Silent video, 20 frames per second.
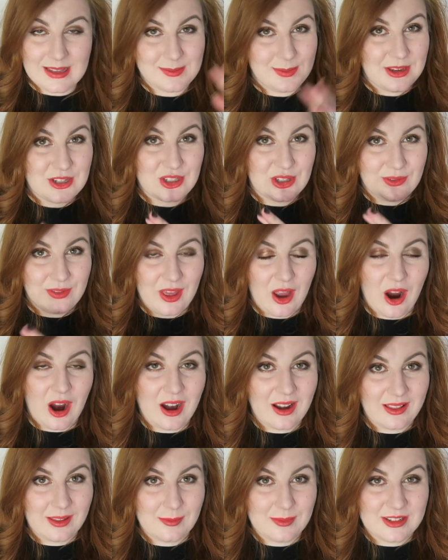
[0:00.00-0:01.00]
especially if they
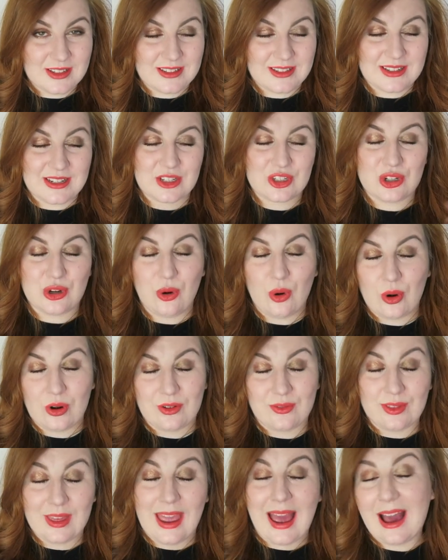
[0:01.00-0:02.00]
are limited edition or
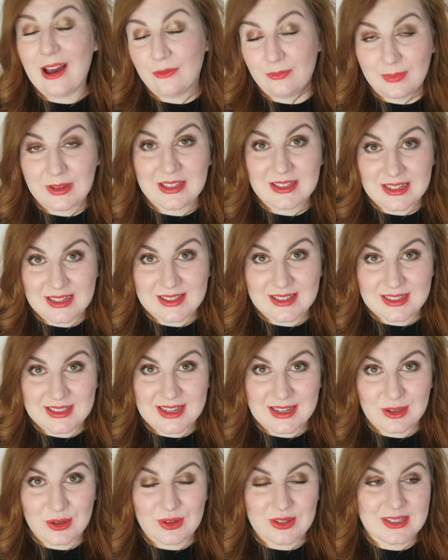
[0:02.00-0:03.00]
if they have been
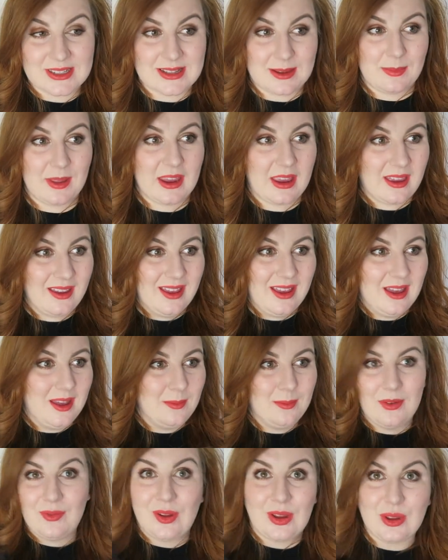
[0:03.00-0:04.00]
discontinued, because I'm like,
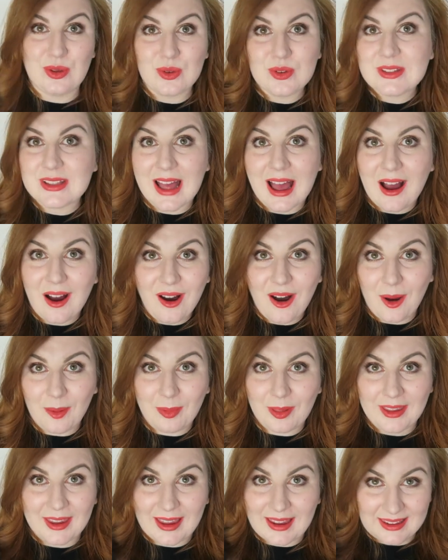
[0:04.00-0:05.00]
but if I use that
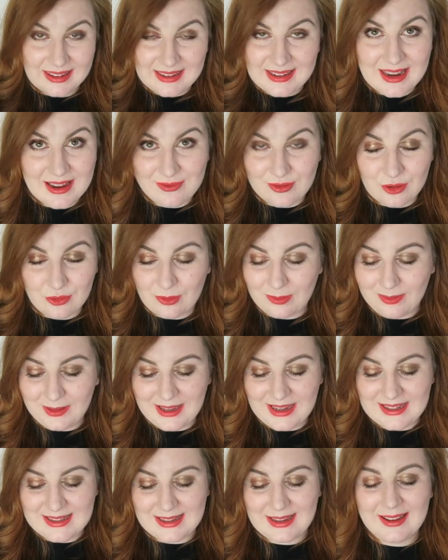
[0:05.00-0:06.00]
up, like I can never
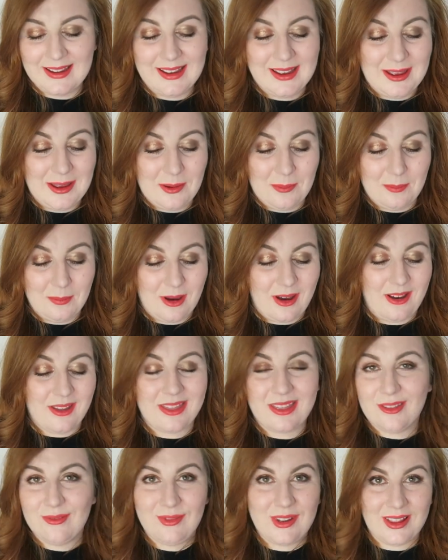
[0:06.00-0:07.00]
replace it.
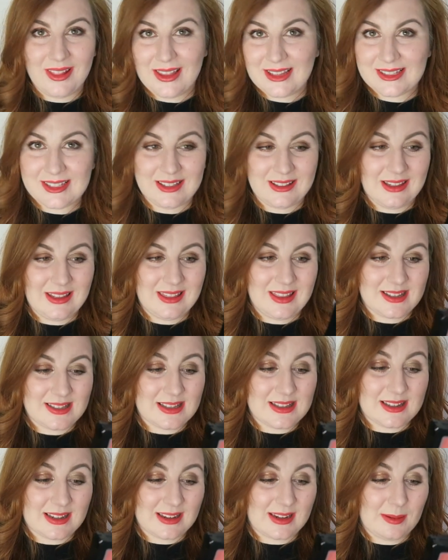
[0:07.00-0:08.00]
But realistically,
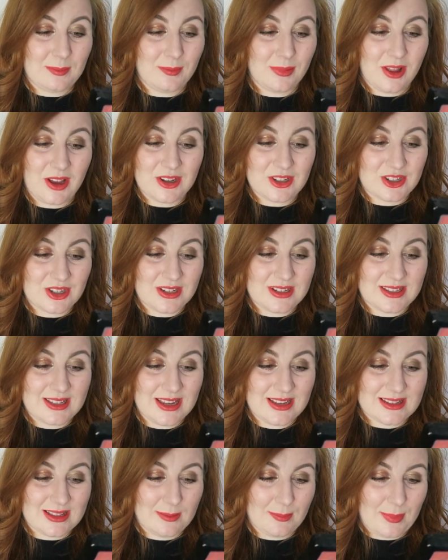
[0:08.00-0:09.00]
this is a cream blush. It
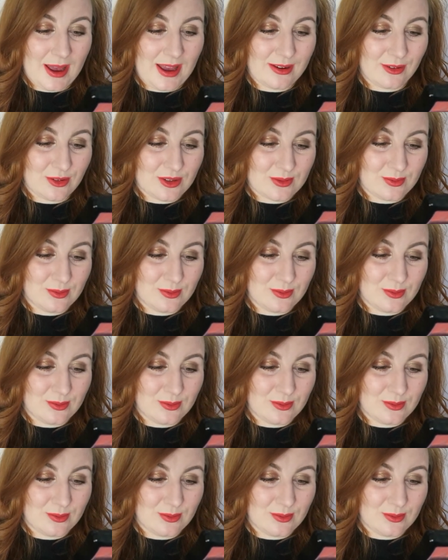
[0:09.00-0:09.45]
says in the back you're